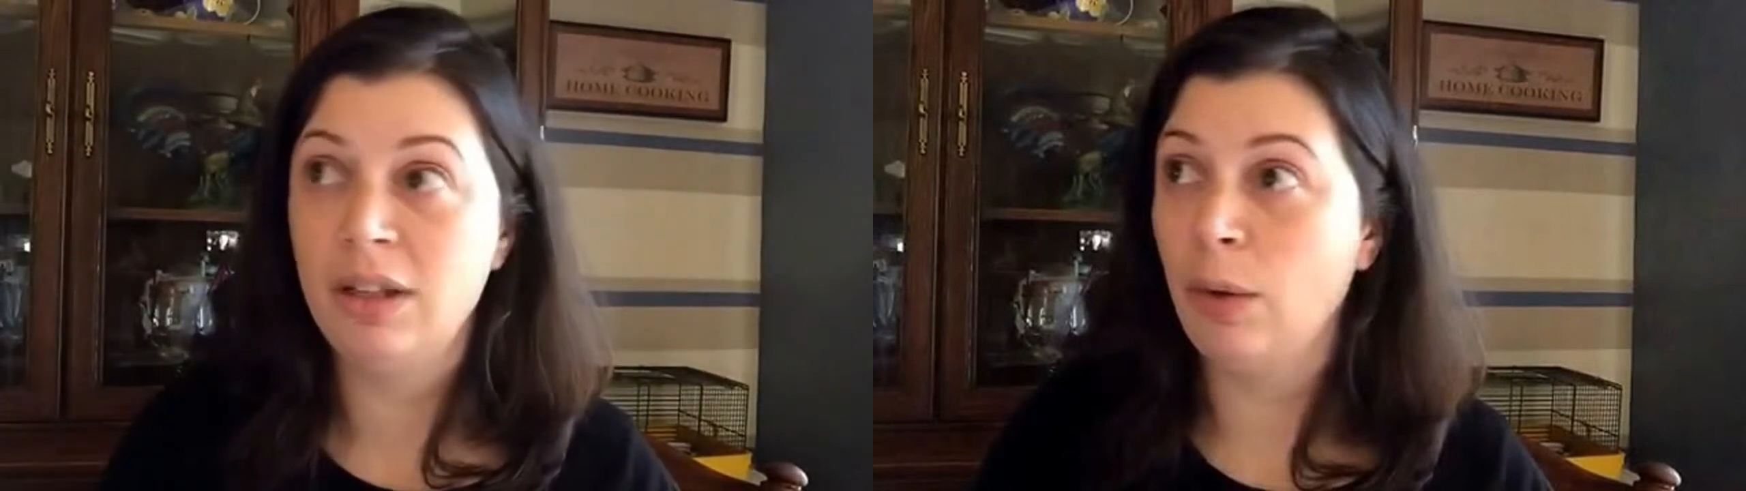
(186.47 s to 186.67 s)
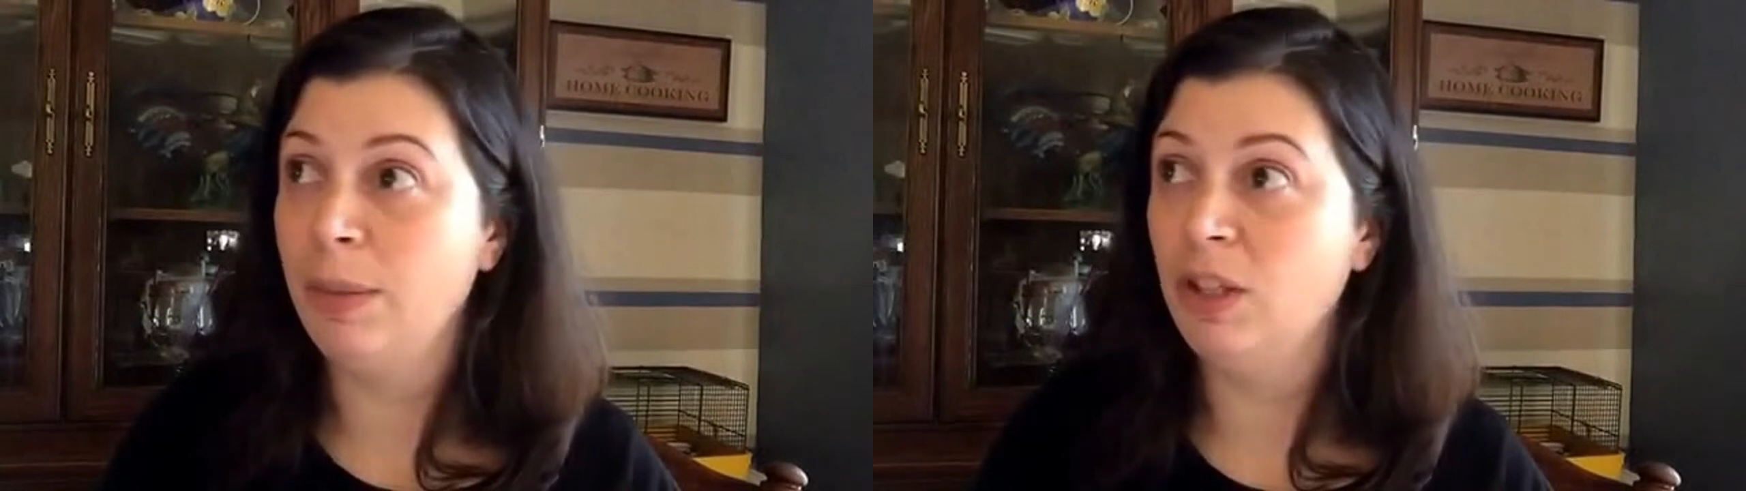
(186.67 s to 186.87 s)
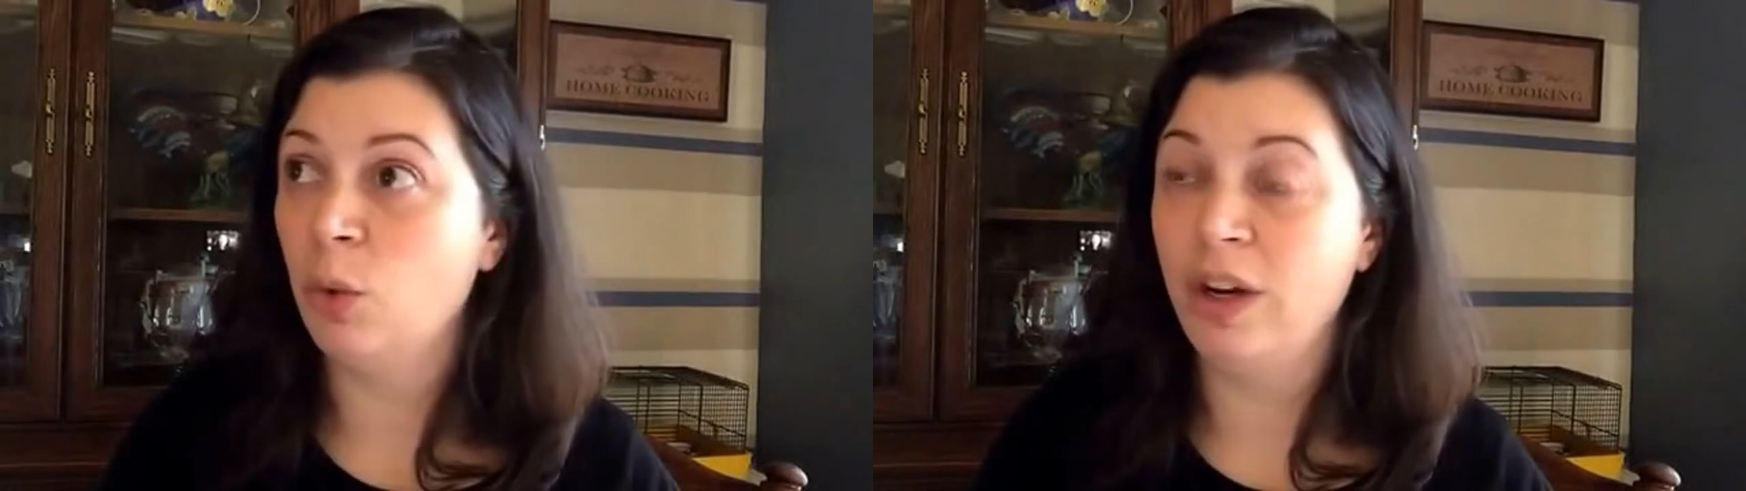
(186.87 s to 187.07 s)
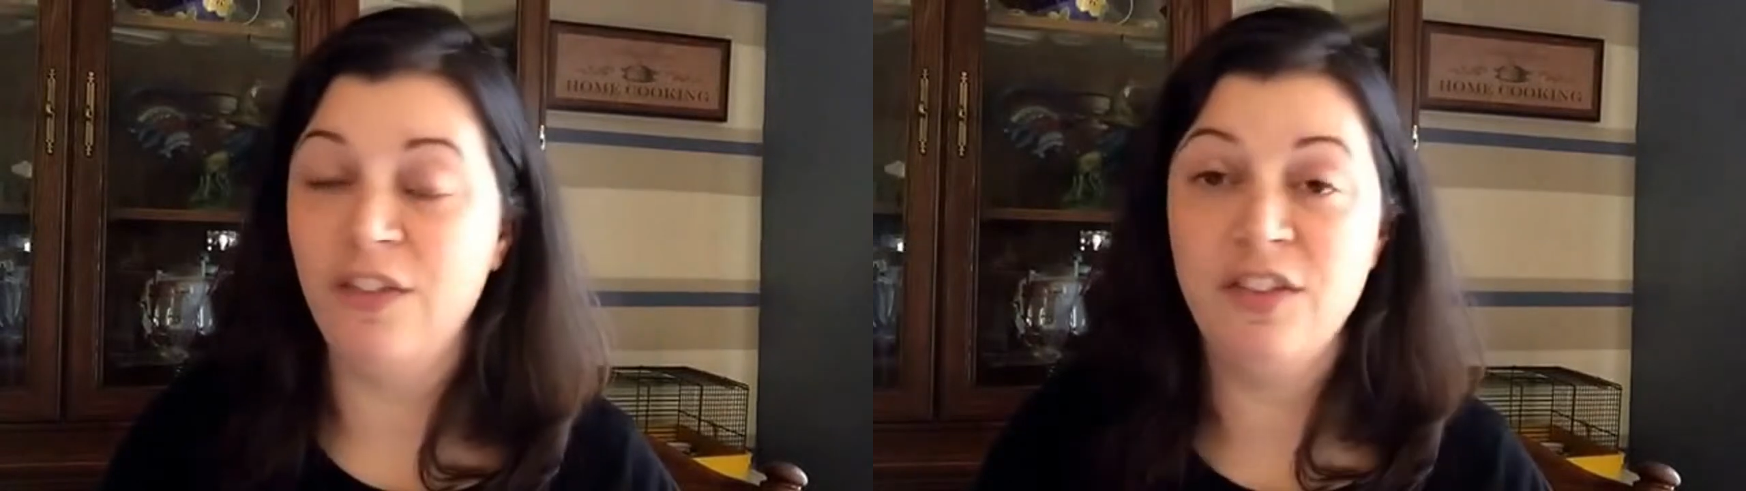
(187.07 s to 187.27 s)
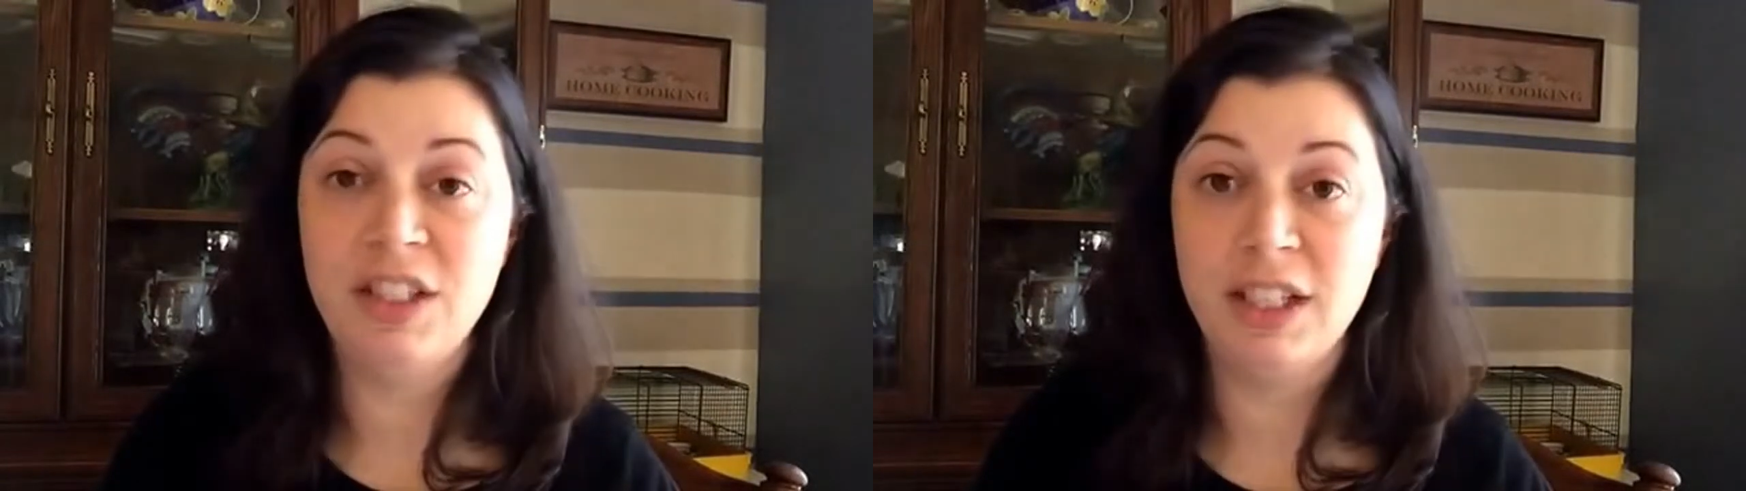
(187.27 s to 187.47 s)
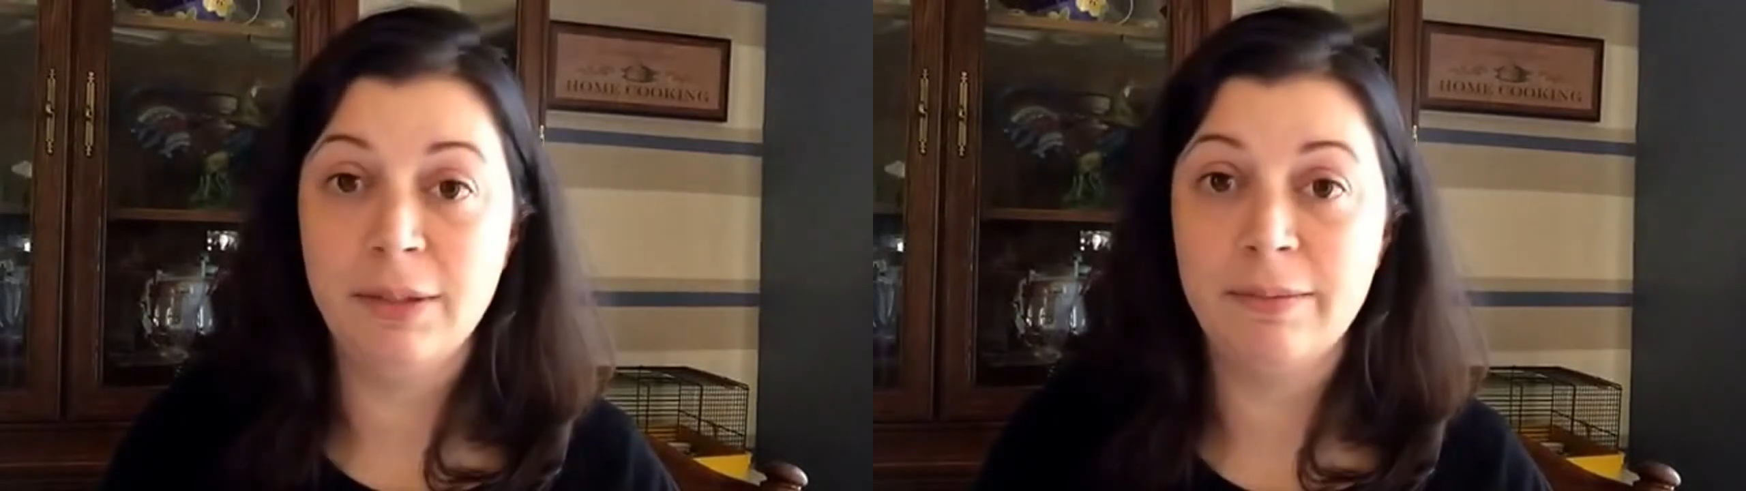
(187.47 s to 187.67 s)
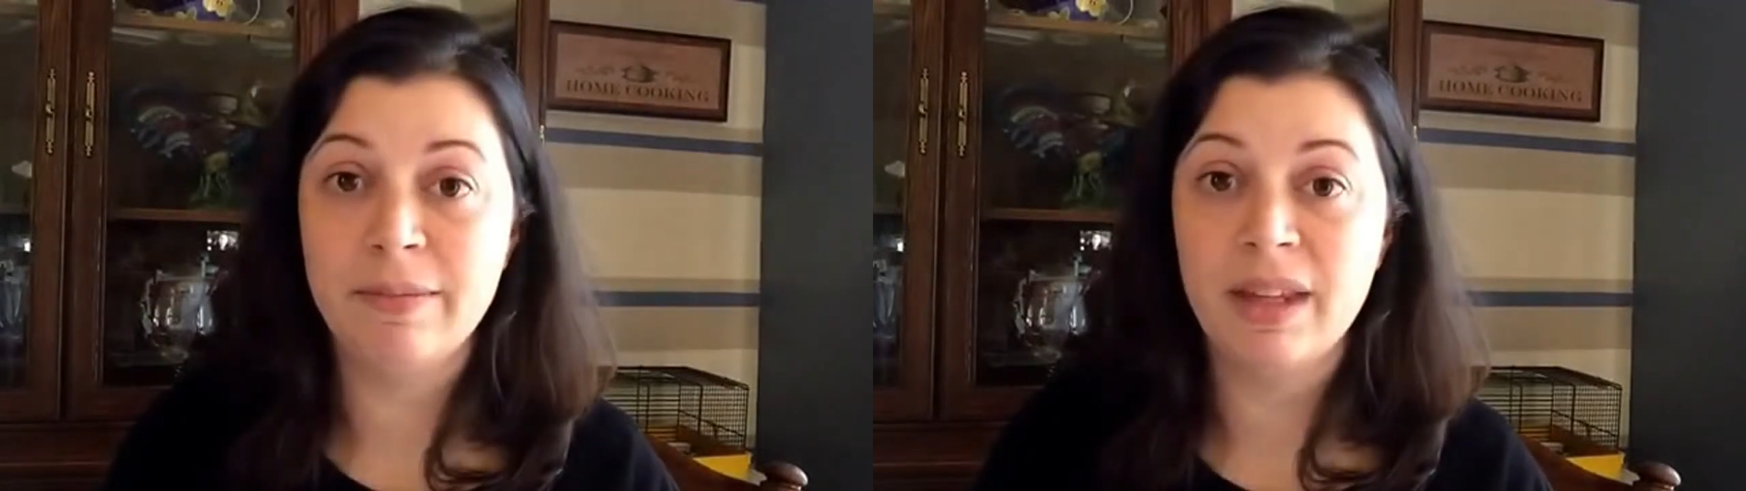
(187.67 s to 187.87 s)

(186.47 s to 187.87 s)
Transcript: That would be 2015.